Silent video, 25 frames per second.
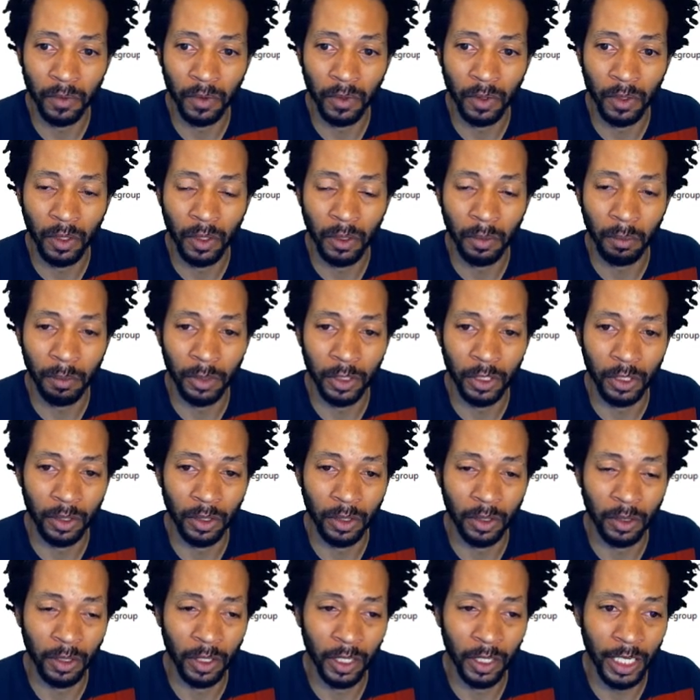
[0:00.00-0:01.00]
but
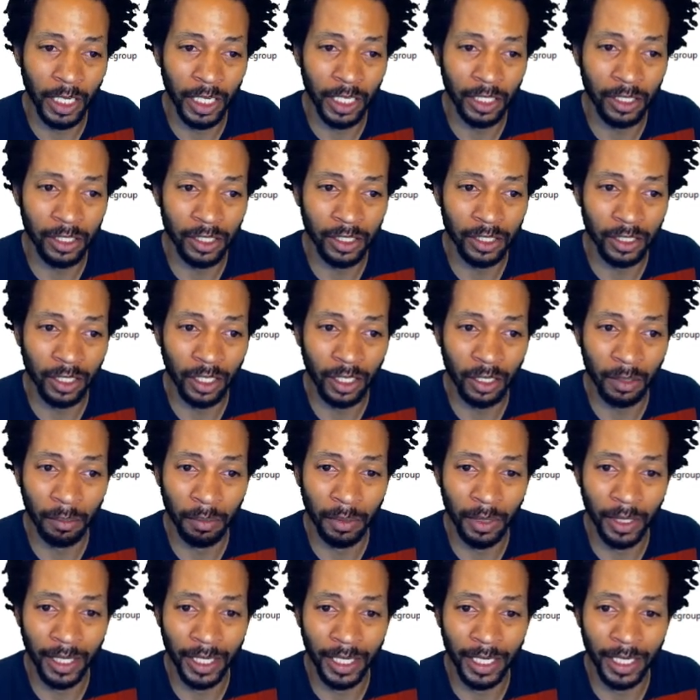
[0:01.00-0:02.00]
his is going to
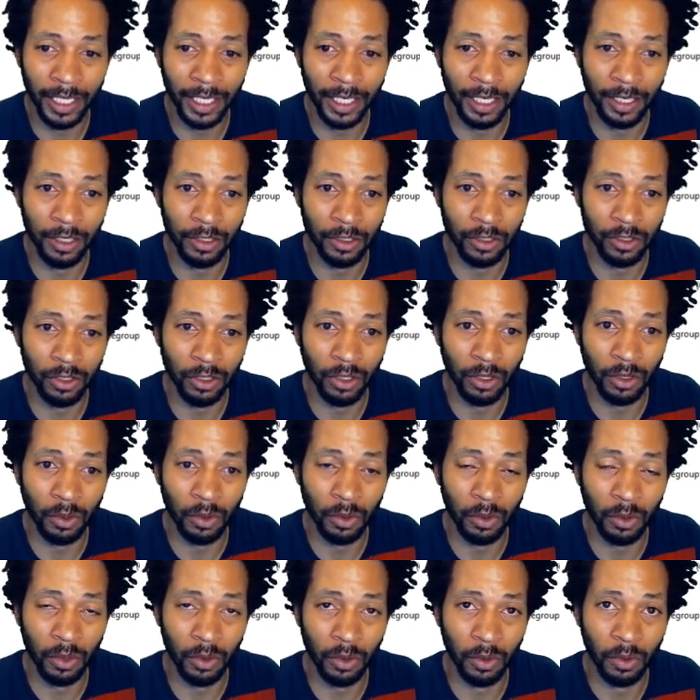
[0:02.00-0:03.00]
be in here. So
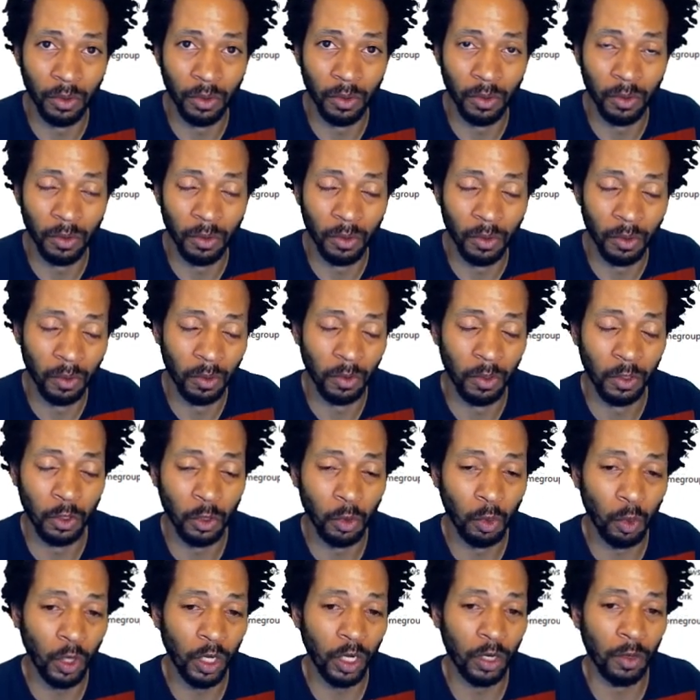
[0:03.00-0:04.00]
you
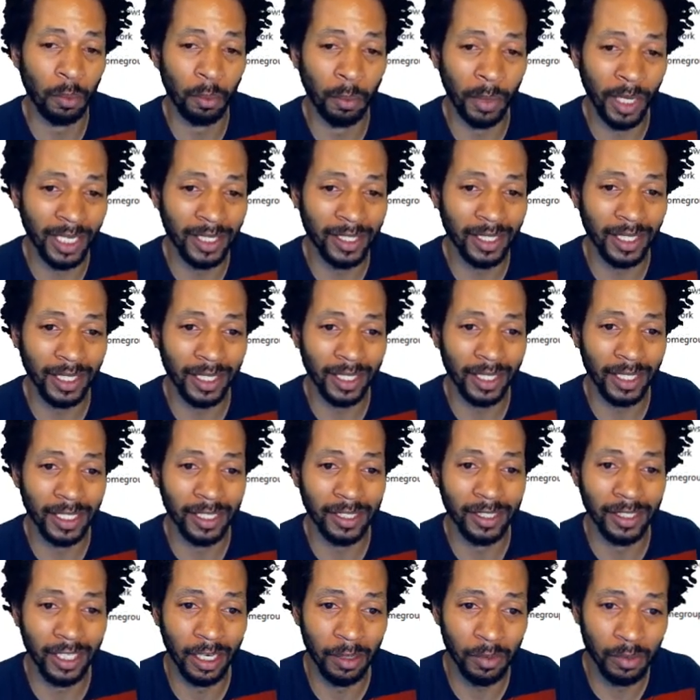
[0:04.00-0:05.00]
want to basically
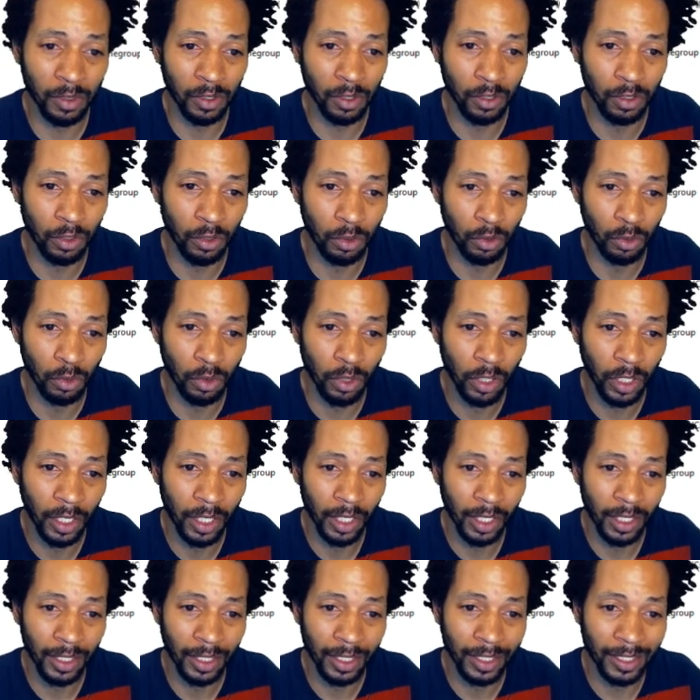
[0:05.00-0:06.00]
substitute
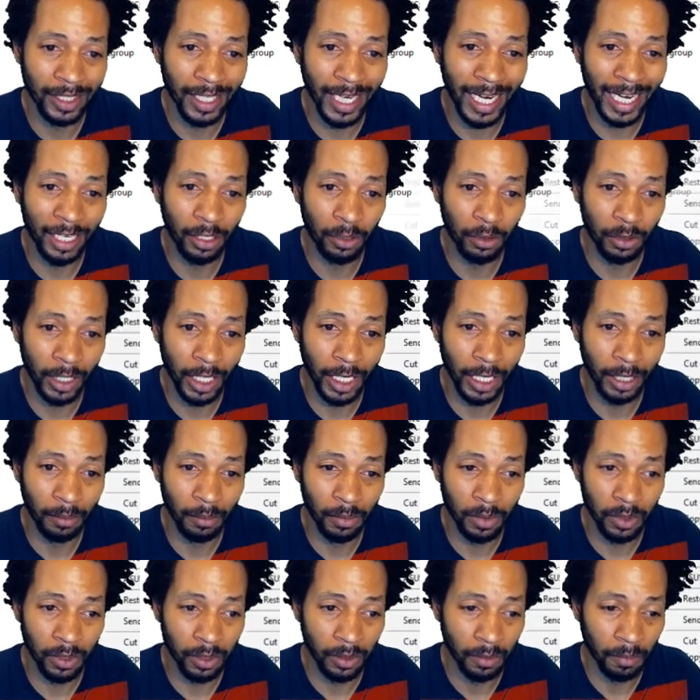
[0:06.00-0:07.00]
the title
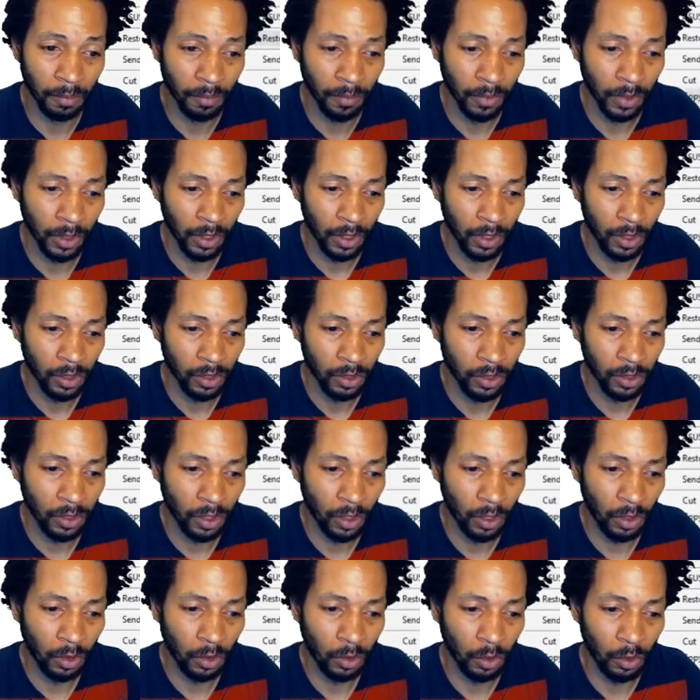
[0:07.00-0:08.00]
names.
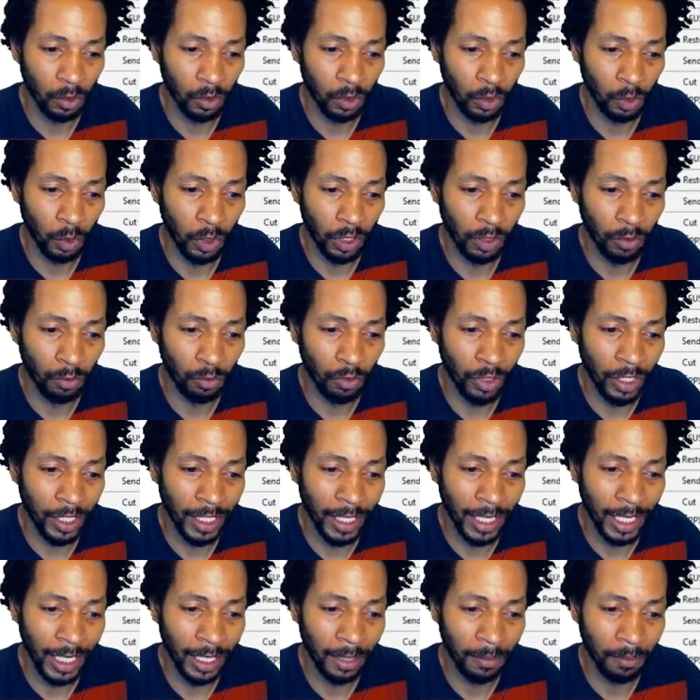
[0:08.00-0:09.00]
So you want to
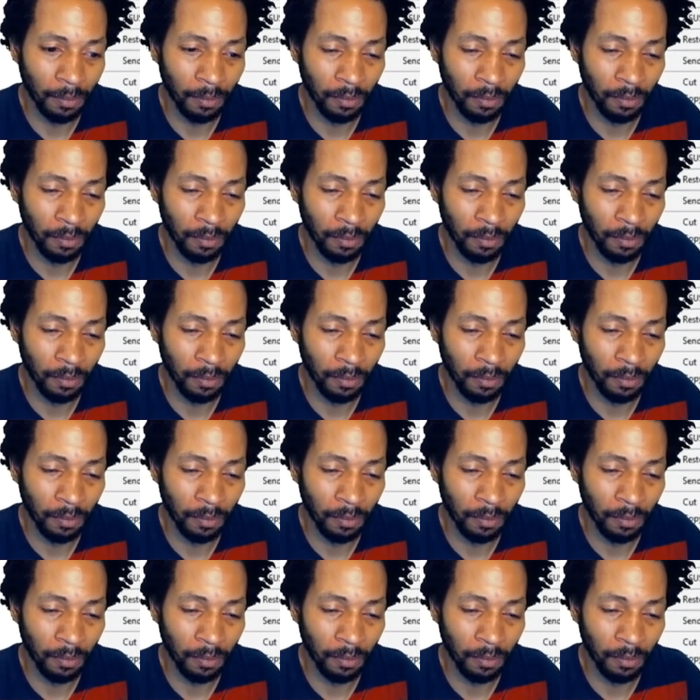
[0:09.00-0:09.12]
rename